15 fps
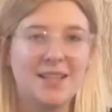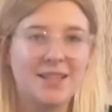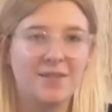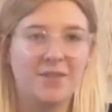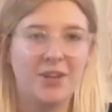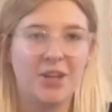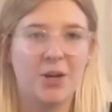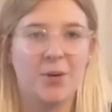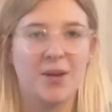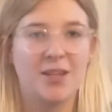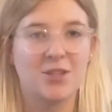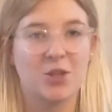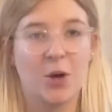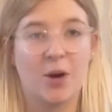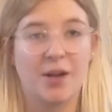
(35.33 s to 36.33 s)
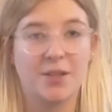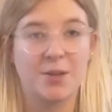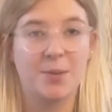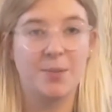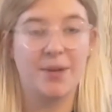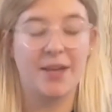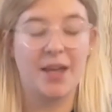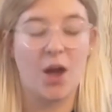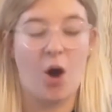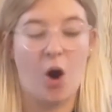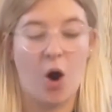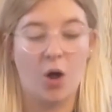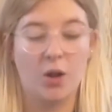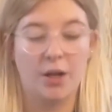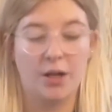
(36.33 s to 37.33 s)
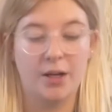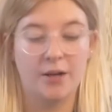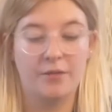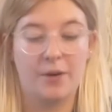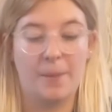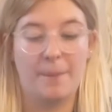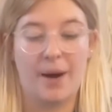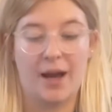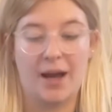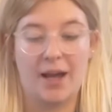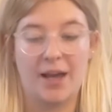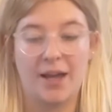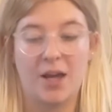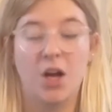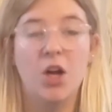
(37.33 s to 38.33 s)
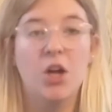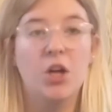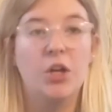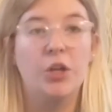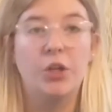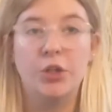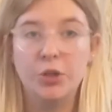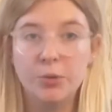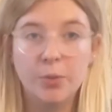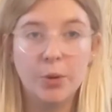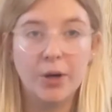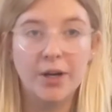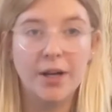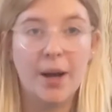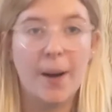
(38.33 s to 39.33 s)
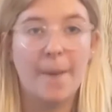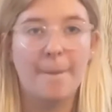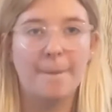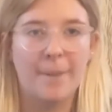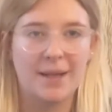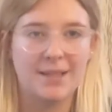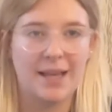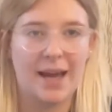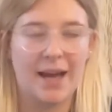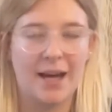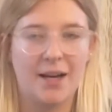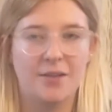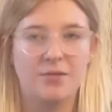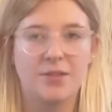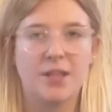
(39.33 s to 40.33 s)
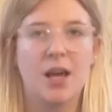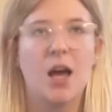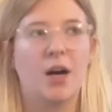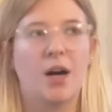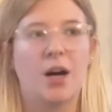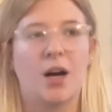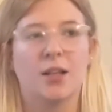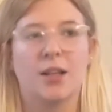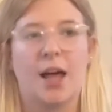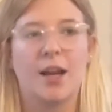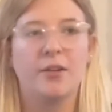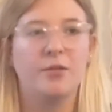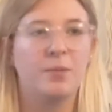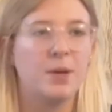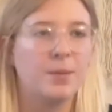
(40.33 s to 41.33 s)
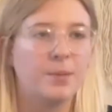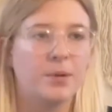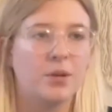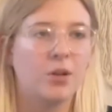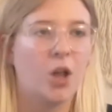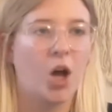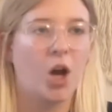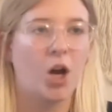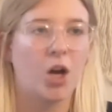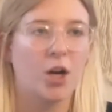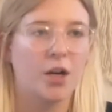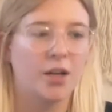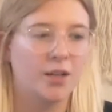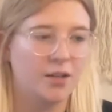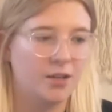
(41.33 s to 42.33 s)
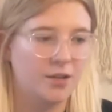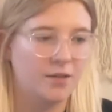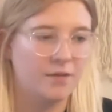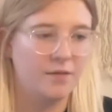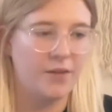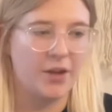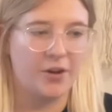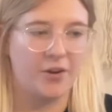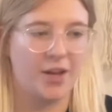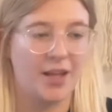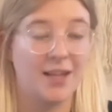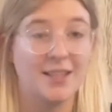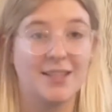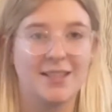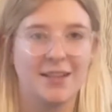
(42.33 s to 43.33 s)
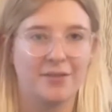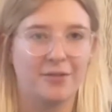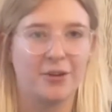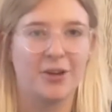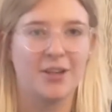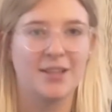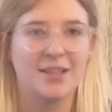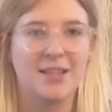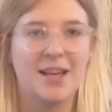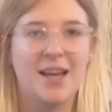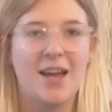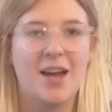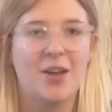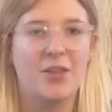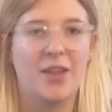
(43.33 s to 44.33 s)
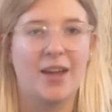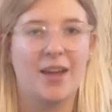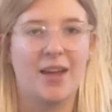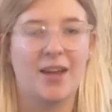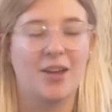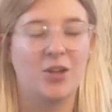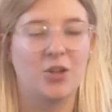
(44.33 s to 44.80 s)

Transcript: video is going to be all of my newborn must-haves. A lot of people are very different. They